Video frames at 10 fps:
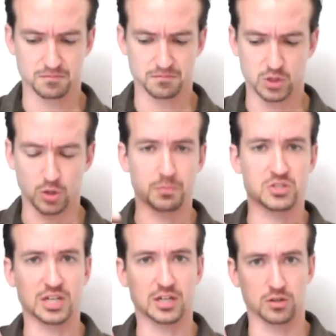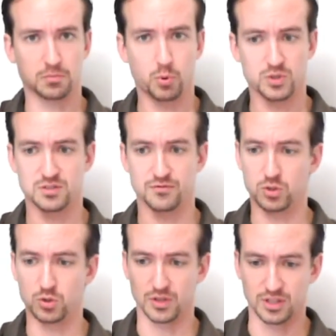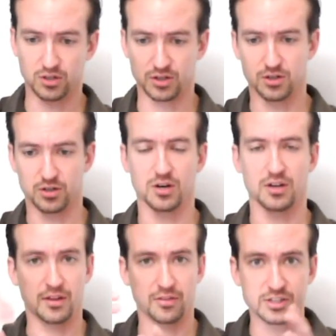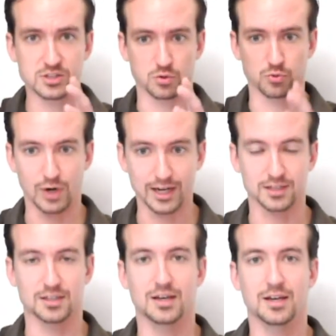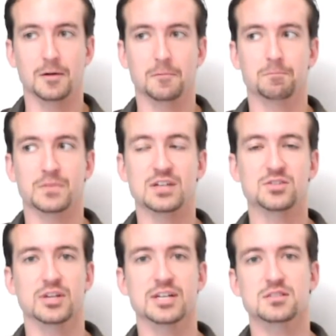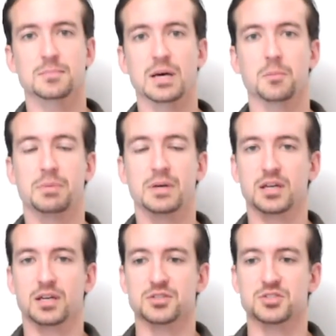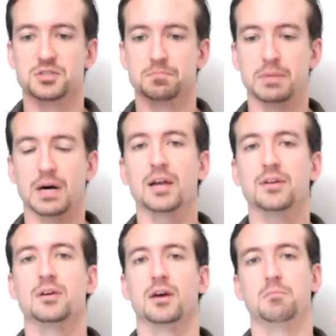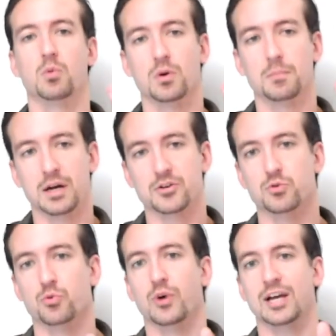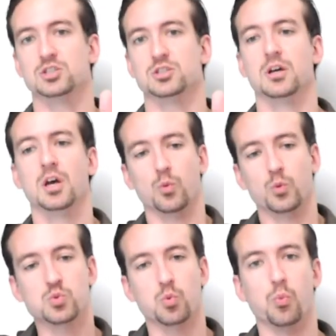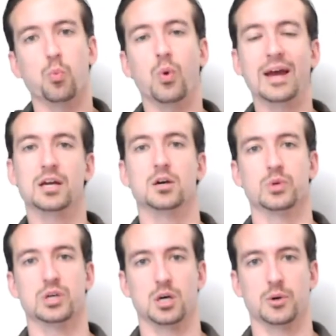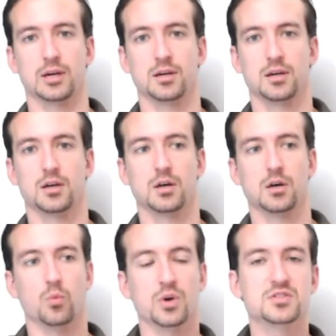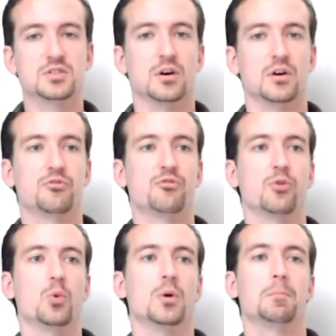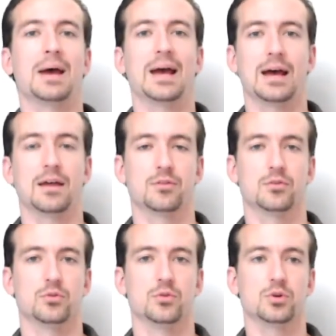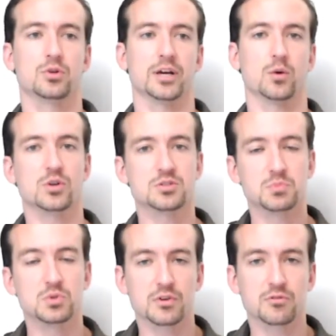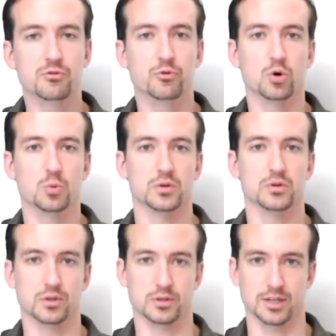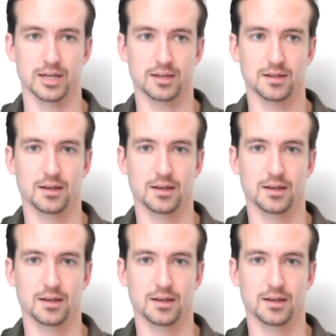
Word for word: you know particular points of view and here here here and, and these are right it's less about picking a spot and more about a direction which way are we going what does a forward path look like what does moving forward look like